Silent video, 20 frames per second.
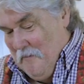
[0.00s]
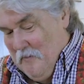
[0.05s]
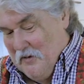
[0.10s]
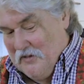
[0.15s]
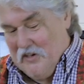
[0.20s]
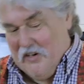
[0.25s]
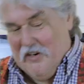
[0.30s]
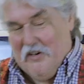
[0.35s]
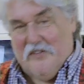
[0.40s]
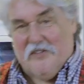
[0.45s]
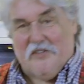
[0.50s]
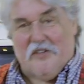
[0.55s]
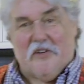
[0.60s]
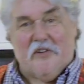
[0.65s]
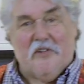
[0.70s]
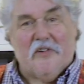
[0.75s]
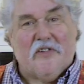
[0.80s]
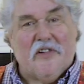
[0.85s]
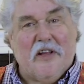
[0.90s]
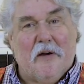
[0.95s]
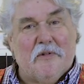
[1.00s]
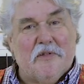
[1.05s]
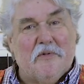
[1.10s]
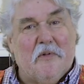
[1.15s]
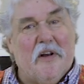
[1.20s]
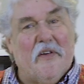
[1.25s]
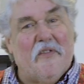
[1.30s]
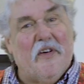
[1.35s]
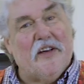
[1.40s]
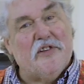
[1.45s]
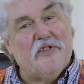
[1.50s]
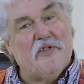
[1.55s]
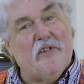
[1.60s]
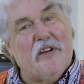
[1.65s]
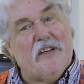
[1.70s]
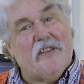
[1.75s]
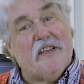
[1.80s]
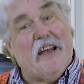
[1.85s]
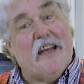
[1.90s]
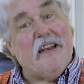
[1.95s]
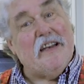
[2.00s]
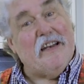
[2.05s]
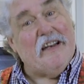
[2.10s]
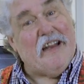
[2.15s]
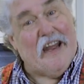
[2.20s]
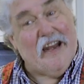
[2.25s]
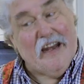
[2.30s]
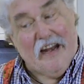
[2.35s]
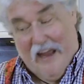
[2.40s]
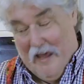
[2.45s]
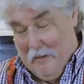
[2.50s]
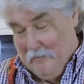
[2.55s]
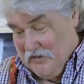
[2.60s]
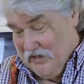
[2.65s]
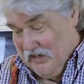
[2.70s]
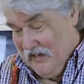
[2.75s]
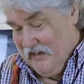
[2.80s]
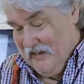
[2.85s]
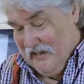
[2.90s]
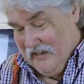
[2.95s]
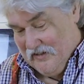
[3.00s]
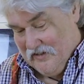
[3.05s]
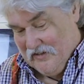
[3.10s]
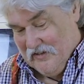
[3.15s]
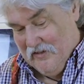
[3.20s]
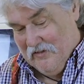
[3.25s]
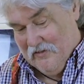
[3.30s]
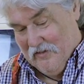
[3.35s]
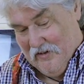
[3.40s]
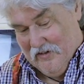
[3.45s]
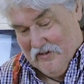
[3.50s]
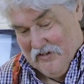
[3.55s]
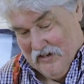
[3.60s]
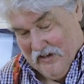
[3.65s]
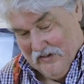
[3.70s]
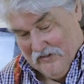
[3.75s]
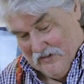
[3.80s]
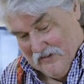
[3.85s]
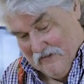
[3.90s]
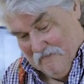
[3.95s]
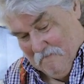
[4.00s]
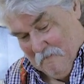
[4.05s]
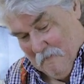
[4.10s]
but she used to cook, that was one of our treats, and lamb's kidneys too on toast.